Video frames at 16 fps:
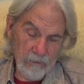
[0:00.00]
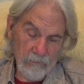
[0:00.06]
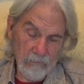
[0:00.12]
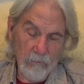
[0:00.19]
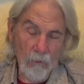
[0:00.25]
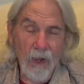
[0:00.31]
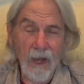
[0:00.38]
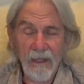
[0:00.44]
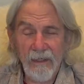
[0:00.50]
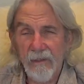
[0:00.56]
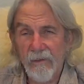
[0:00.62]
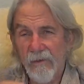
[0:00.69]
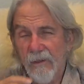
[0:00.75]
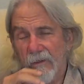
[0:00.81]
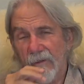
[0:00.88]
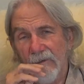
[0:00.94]
why
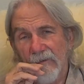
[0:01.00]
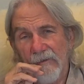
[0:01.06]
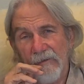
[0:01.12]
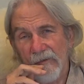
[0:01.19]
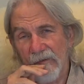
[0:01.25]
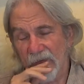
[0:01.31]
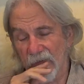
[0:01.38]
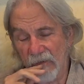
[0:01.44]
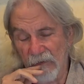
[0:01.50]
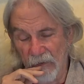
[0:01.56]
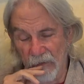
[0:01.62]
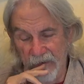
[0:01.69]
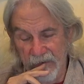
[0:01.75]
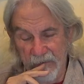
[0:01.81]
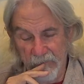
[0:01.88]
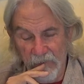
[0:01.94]
did the
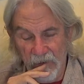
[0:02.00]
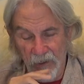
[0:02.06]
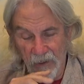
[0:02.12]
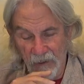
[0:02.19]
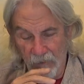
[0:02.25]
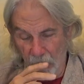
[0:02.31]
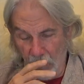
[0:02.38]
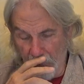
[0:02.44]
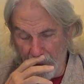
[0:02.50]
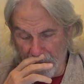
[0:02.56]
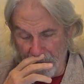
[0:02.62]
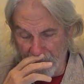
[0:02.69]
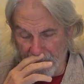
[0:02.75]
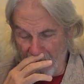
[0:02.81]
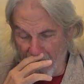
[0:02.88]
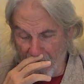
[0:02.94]
glory depart? Why
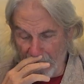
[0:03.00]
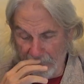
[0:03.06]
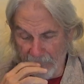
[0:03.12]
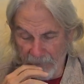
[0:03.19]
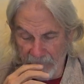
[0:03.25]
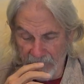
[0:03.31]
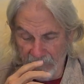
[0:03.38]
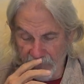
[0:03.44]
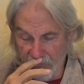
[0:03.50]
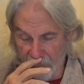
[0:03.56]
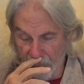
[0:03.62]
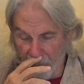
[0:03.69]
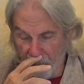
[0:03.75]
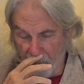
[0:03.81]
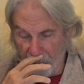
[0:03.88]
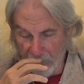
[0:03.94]
did God leave?
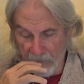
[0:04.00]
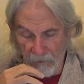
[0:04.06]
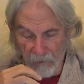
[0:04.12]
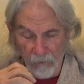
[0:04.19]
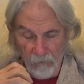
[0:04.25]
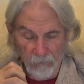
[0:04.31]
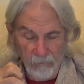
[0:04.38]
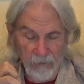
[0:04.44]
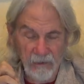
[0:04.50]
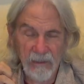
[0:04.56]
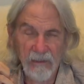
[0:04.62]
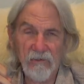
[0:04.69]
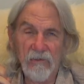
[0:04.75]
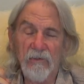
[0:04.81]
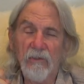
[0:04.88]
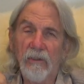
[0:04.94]
You know,
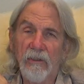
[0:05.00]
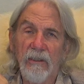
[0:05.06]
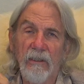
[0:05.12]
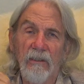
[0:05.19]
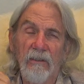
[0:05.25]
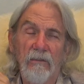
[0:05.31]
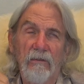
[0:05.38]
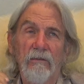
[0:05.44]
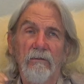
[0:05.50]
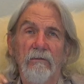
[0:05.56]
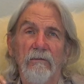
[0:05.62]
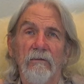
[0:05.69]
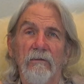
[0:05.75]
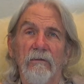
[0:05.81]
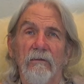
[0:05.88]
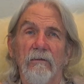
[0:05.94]
he's looking,
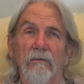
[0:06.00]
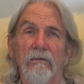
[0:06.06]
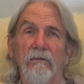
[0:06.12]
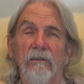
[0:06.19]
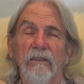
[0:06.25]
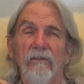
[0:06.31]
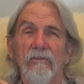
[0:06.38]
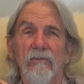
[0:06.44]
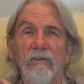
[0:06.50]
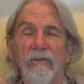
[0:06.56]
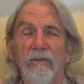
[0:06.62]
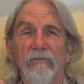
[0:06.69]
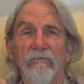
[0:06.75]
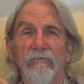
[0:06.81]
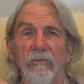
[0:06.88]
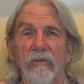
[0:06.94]
he's
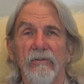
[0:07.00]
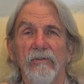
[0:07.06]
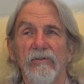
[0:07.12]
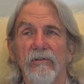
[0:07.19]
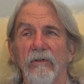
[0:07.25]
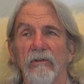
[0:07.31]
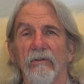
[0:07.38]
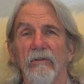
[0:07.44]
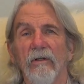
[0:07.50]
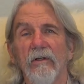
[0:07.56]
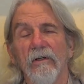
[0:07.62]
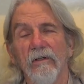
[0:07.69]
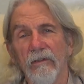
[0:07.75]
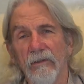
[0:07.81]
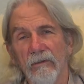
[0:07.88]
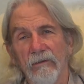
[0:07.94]
looking for a certain
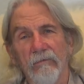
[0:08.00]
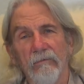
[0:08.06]
heart.